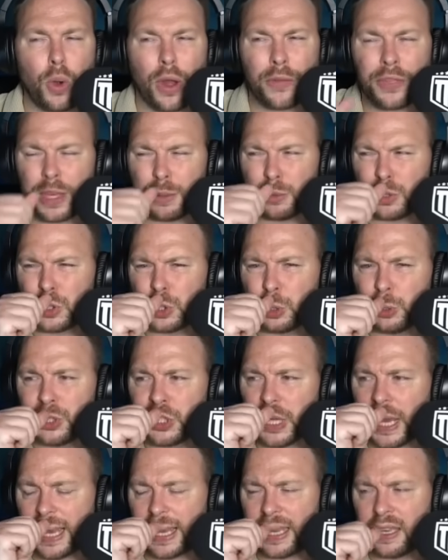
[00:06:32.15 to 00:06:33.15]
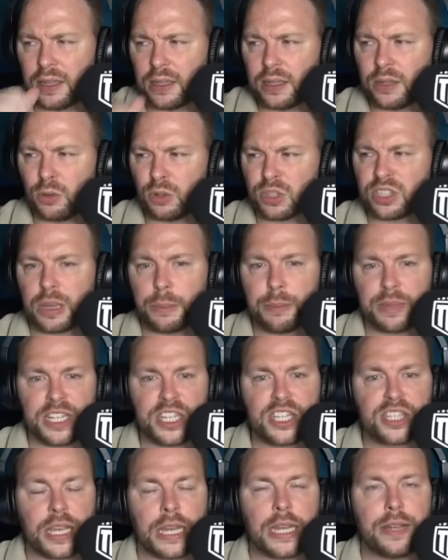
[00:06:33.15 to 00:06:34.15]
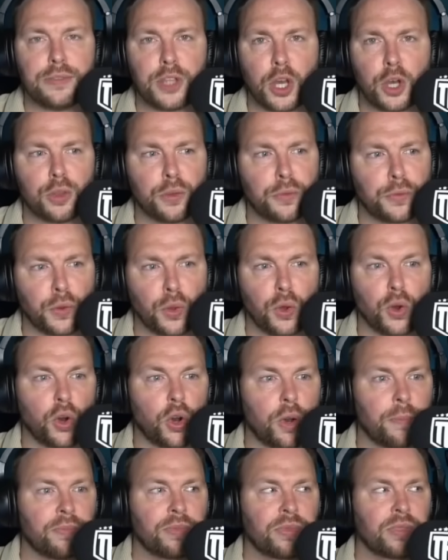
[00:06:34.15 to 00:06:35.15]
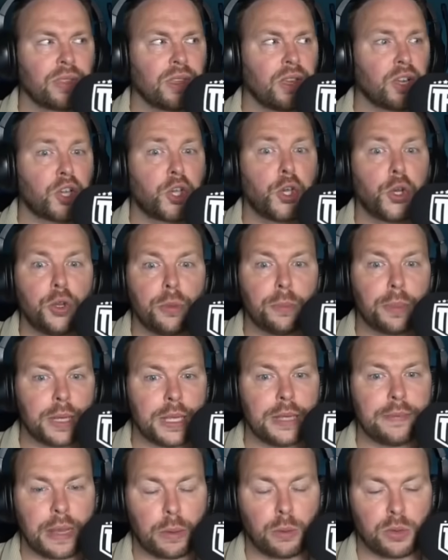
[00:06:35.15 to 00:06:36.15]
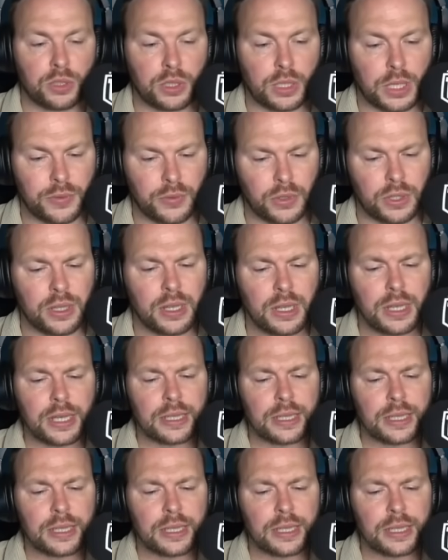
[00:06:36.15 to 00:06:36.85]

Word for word: I think it was Soucek or somebody saved it on the floor couldn't believe that wasn't given.